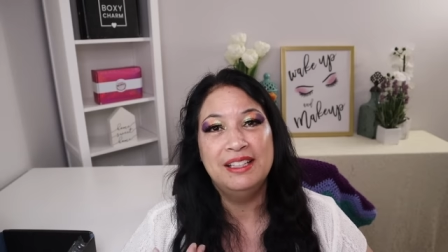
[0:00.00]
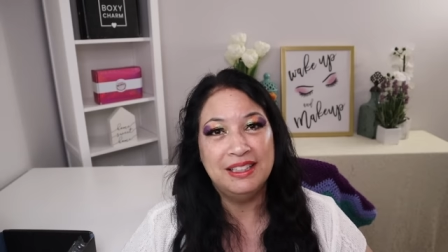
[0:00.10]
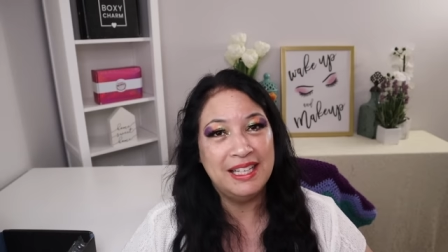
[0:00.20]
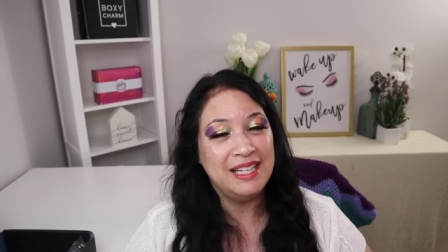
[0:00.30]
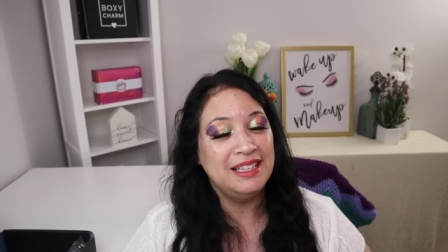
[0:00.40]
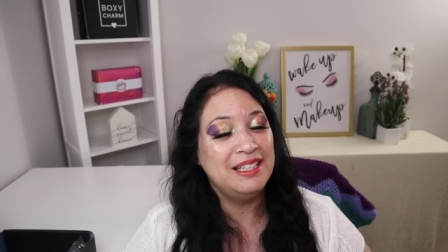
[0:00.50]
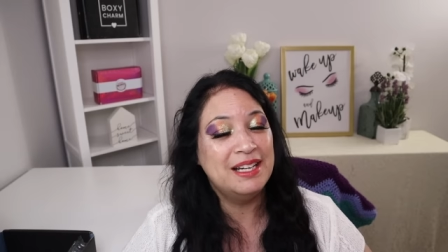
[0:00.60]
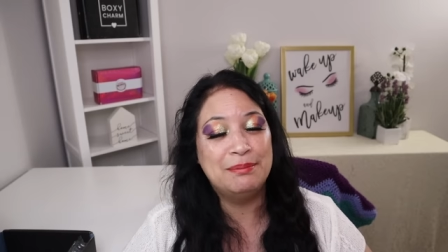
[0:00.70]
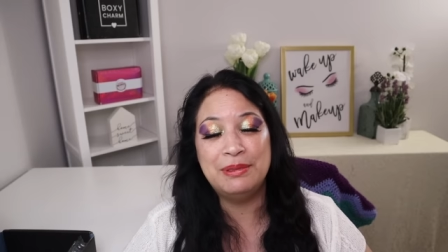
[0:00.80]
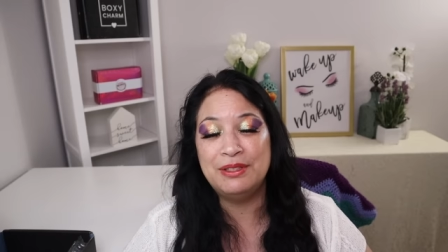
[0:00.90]
lately
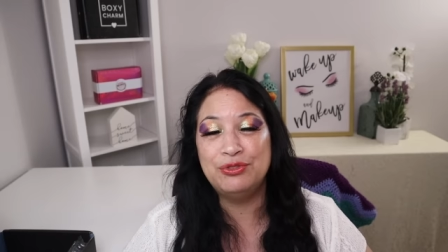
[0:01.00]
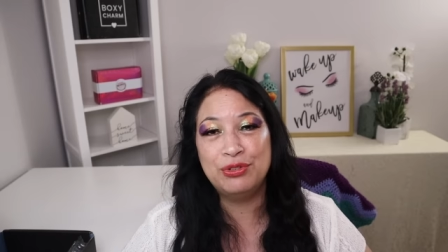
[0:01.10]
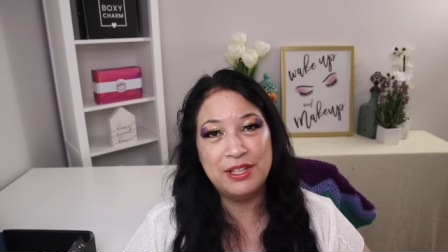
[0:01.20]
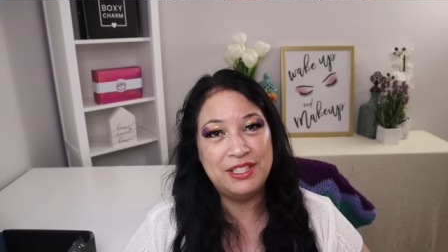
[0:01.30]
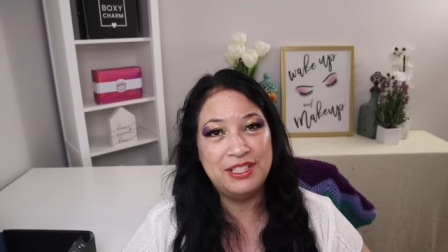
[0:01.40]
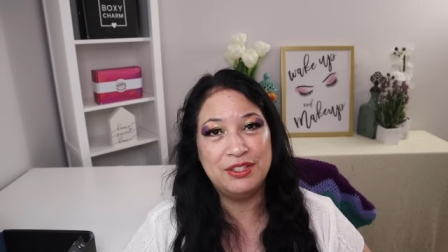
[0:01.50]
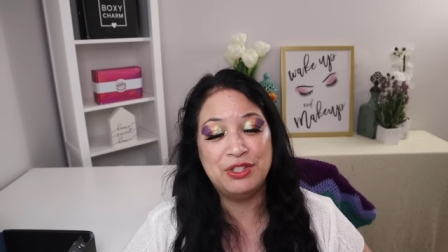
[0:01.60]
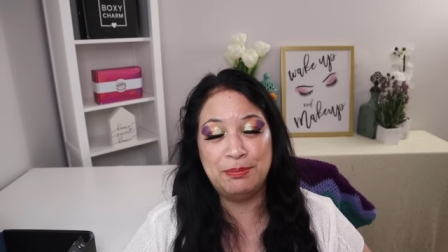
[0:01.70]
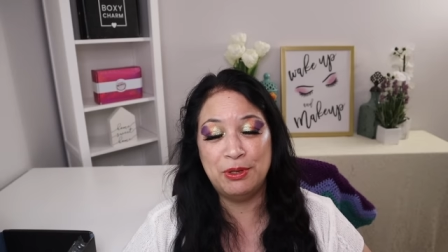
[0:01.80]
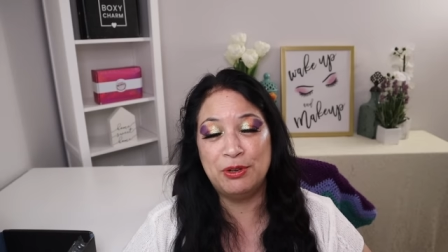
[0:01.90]
I've been trying to
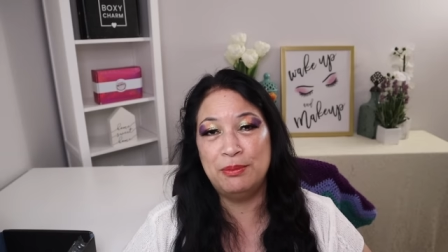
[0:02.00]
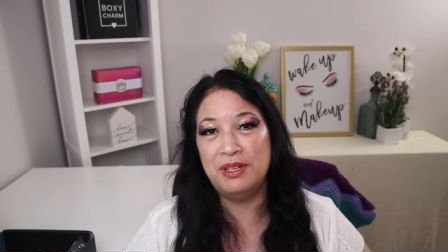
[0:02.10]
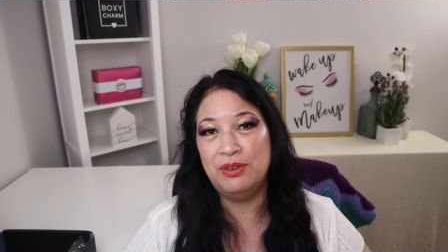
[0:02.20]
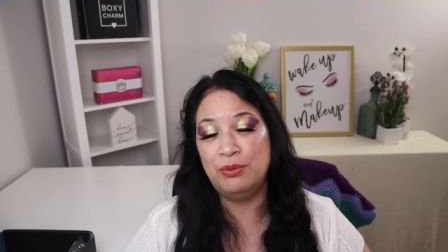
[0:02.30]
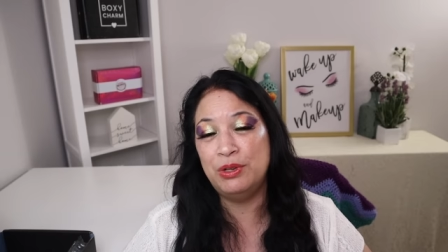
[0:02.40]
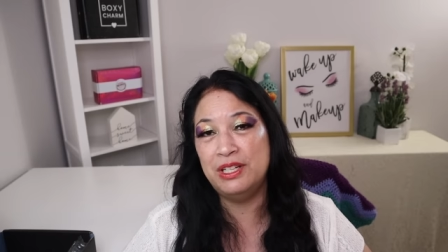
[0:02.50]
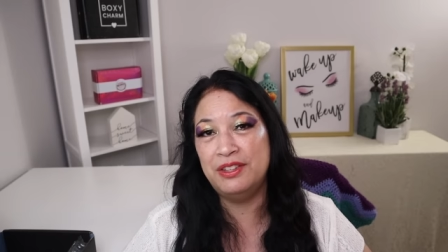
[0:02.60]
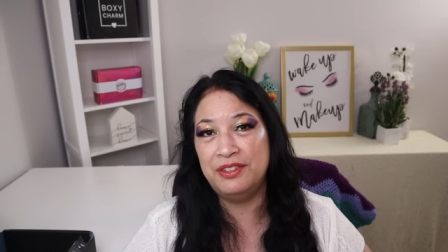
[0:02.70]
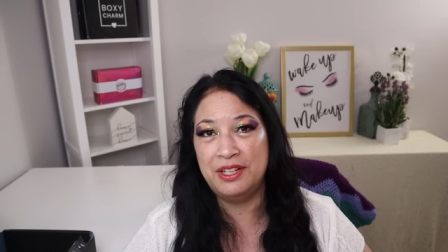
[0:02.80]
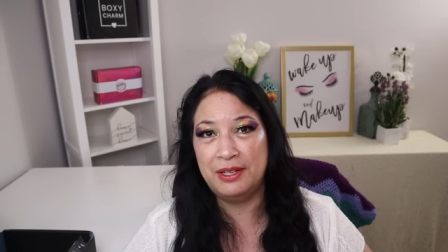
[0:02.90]
experiment
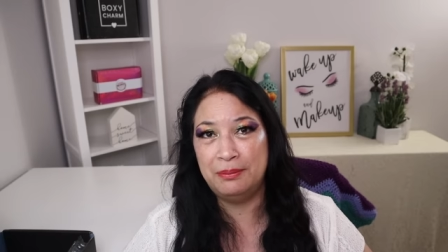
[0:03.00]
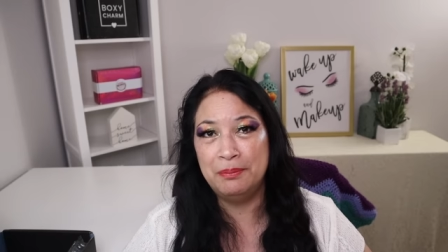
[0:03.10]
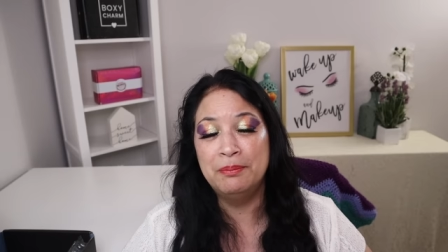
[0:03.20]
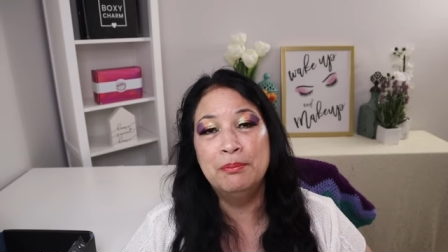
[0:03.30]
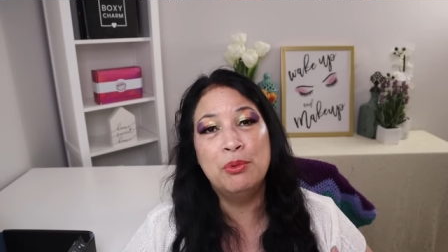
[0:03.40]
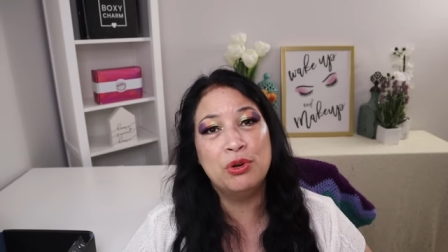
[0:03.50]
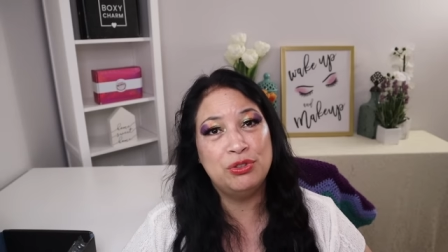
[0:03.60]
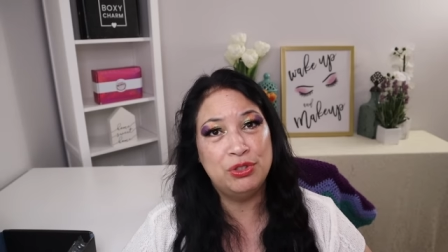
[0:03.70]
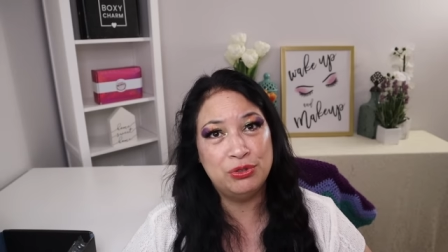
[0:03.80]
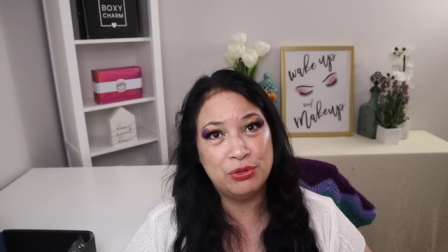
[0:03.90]
with um, more
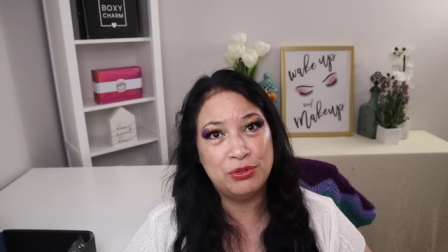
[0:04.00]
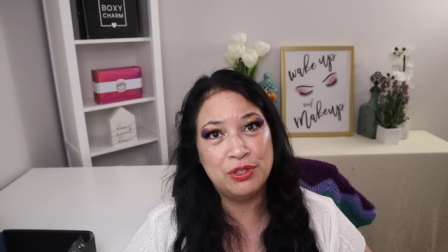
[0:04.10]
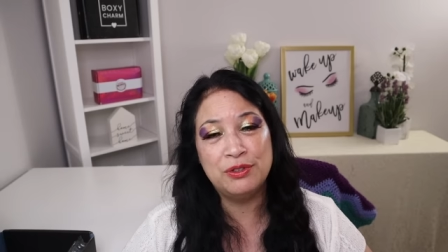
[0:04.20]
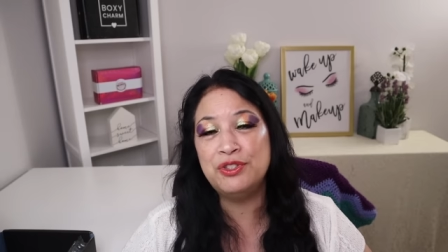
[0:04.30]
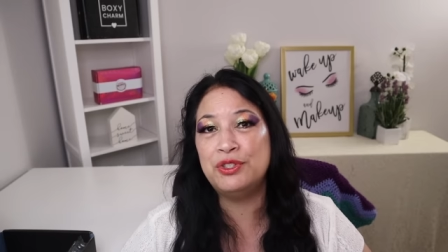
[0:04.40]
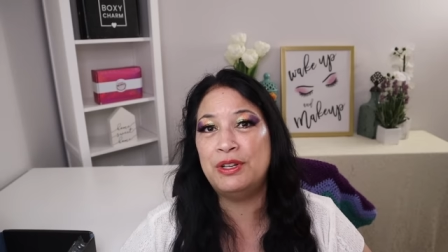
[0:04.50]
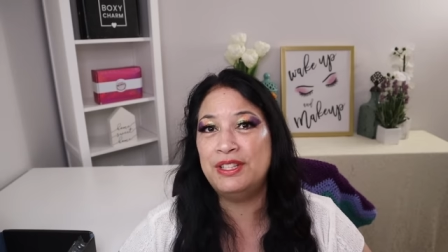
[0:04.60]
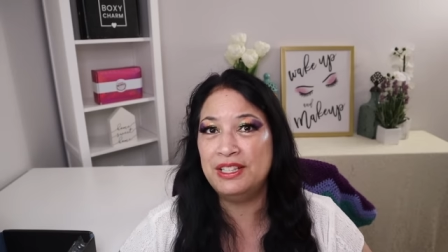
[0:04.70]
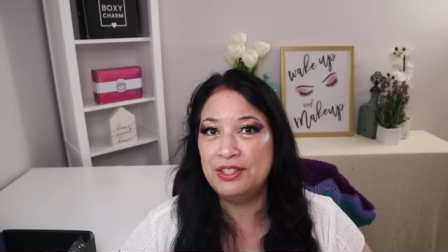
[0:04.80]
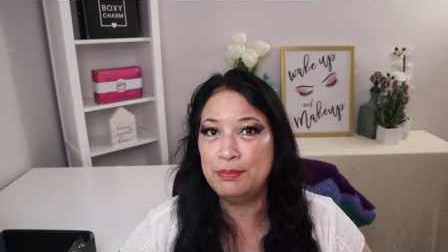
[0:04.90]
neutral tones. So I
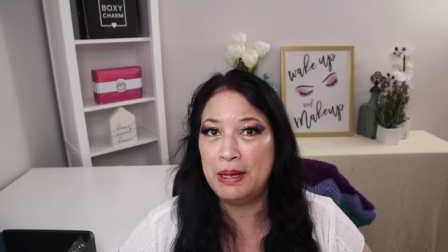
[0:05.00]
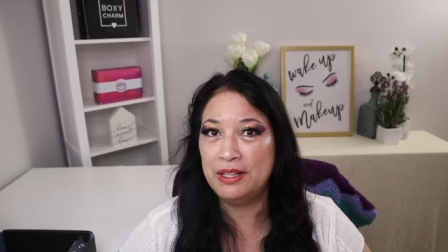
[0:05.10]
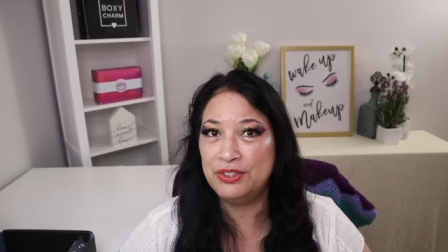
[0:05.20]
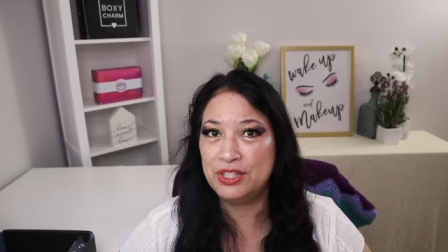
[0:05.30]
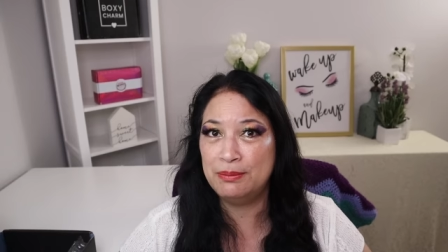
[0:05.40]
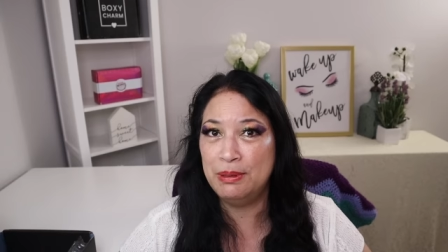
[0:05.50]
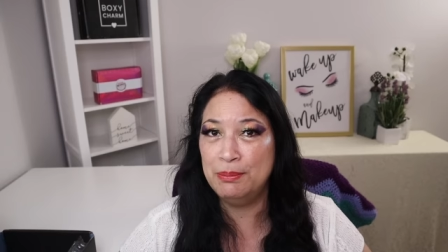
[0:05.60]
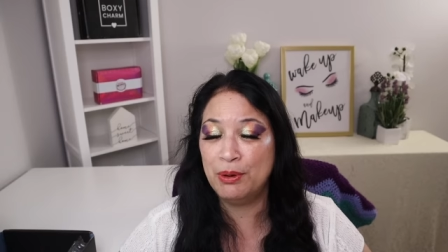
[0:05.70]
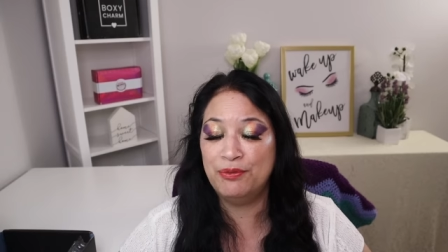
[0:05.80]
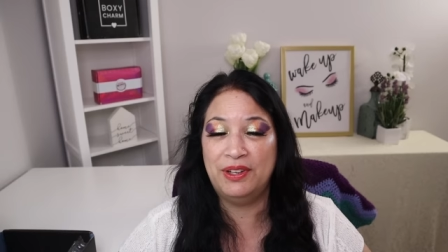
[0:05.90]
think this palette's going to be
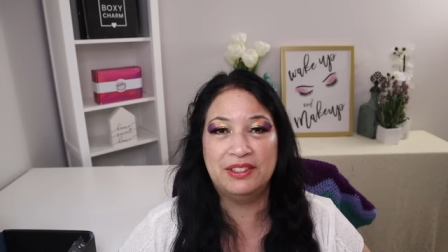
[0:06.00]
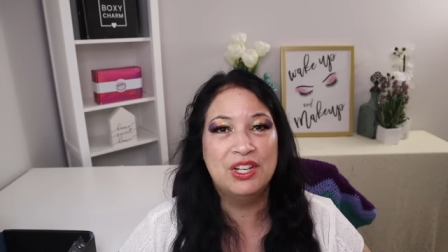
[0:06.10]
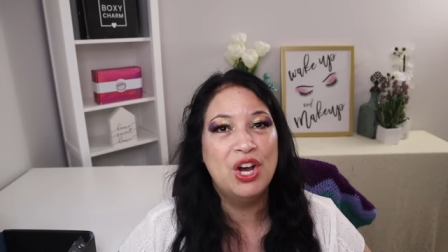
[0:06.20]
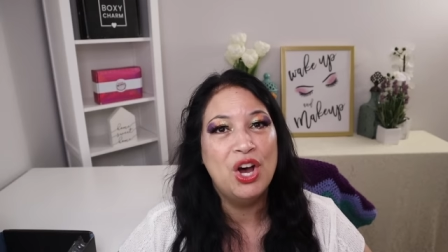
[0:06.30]
perfect.